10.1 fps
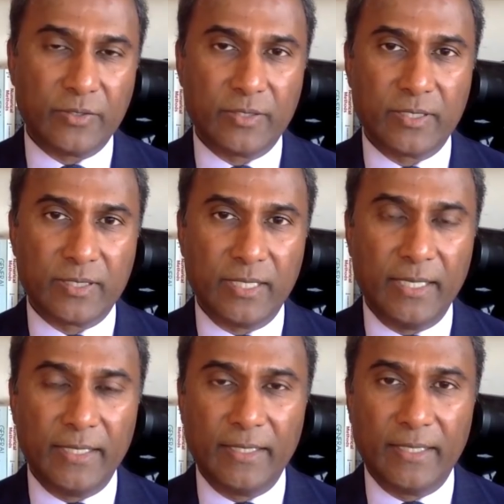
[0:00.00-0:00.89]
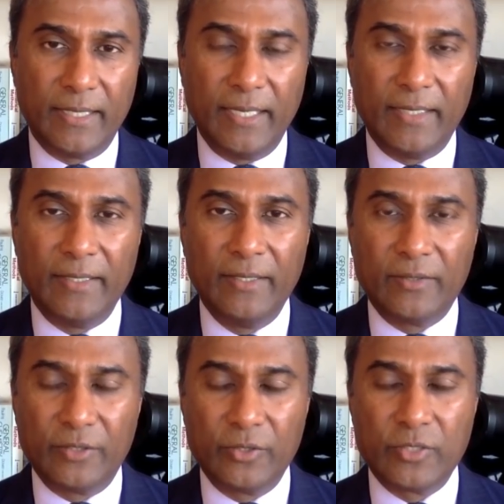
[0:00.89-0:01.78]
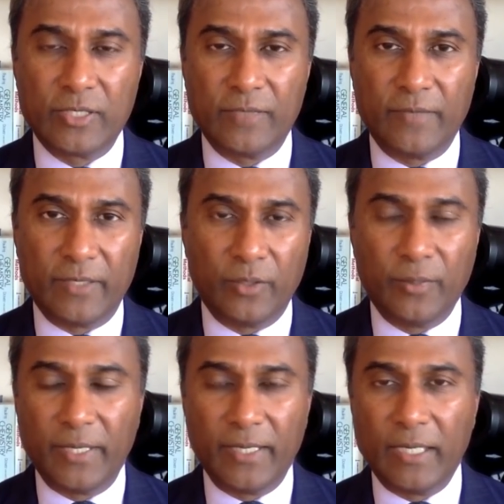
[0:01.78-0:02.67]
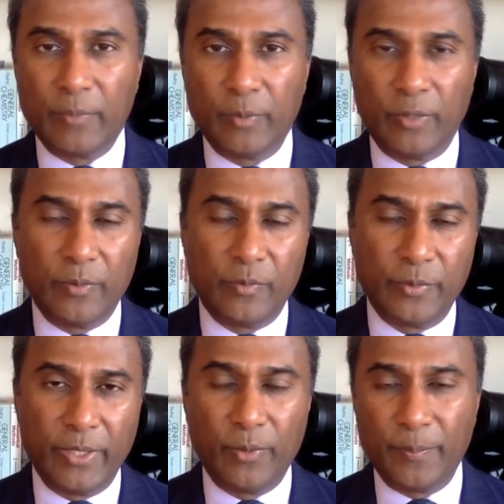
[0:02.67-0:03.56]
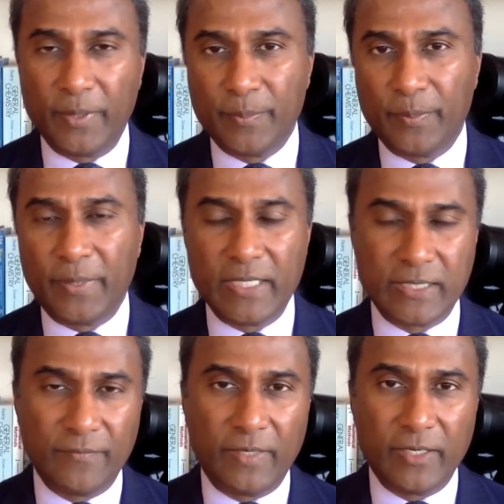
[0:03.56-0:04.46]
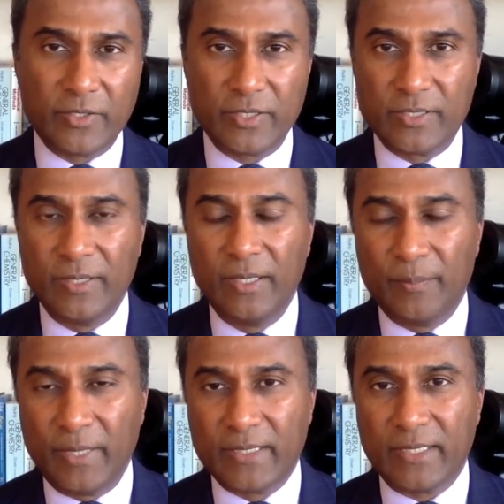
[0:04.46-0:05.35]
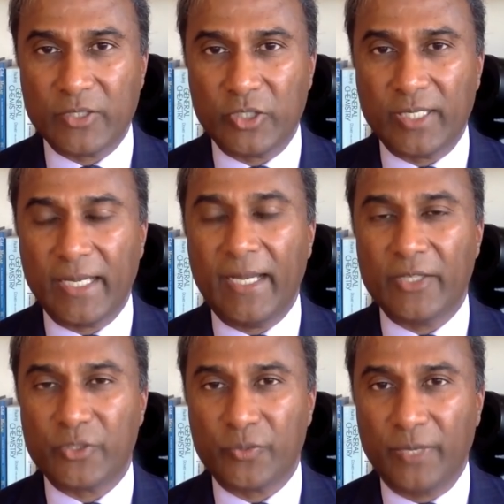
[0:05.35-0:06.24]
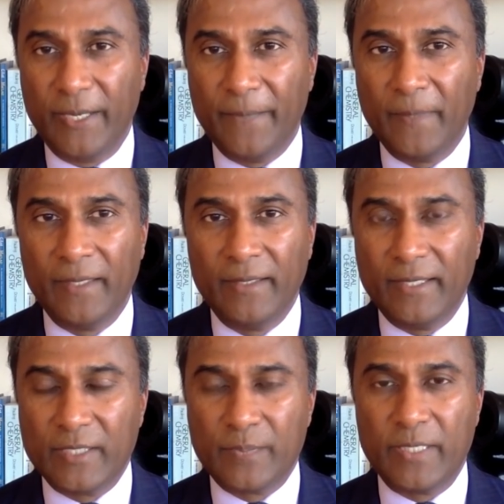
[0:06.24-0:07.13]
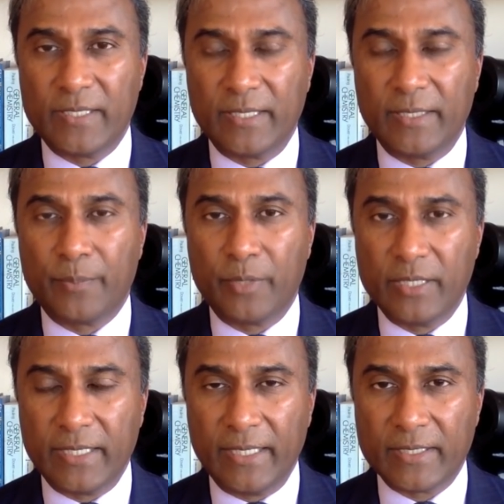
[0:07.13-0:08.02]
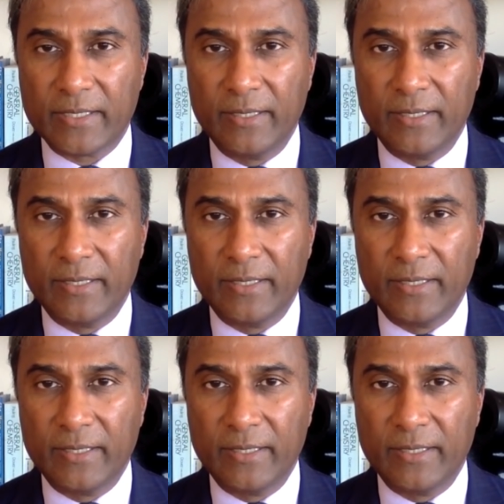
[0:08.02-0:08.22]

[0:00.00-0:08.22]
society, again, they're using the fact, oh my God, we don't want people passing viruses by touching cash, right? It's basically a pretext